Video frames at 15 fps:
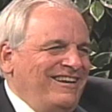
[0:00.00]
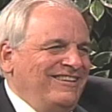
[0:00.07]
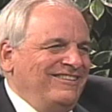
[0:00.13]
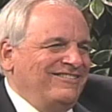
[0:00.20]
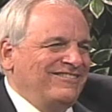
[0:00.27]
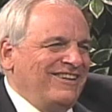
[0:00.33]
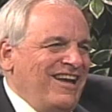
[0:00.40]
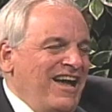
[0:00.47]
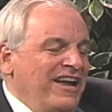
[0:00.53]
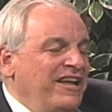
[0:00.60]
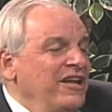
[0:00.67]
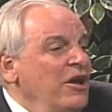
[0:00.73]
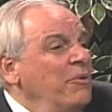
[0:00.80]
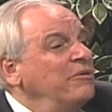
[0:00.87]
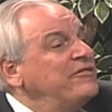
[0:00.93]
in the sky.
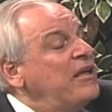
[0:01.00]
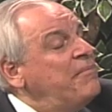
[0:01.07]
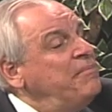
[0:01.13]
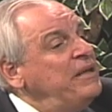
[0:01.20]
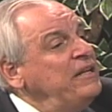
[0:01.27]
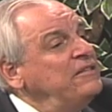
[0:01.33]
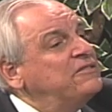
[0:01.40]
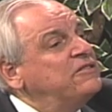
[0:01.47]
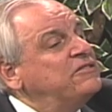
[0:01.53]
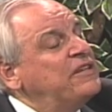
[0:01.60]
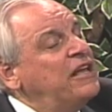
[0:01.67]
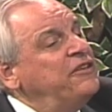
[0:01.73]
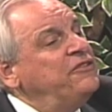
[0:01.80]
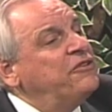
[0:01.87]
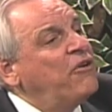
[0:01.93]
What that means is
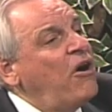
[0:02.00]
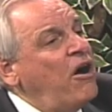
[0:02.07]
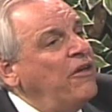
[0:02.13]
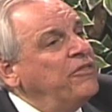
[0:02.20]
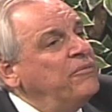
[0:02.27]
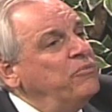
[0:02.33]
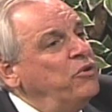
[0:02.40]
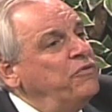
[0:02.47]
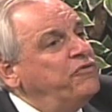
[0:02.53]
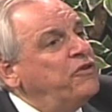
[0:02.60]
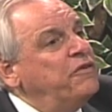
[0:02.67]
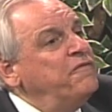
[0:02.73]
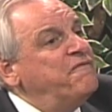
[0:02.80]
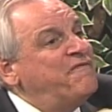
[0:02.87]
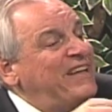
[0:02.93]
that you're on the move.
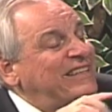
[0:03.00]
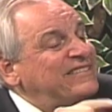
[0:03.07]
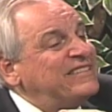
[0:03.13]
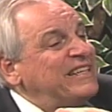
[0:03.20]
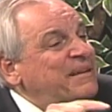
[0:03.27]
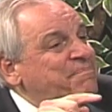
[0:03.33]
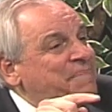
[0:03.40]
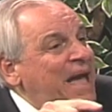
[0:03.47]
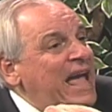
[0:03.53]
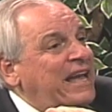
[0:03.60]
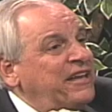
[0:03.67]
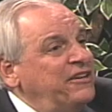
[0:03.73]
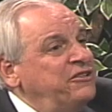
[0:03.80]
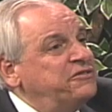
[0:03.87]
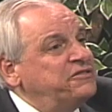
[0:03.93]
You're investing
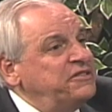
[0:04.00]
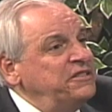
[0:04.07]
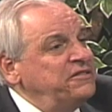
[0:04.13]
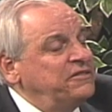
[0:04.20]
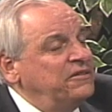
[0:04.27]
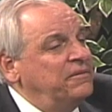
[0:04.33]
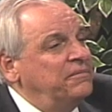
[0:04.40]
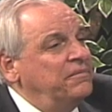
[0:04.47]
back into your system.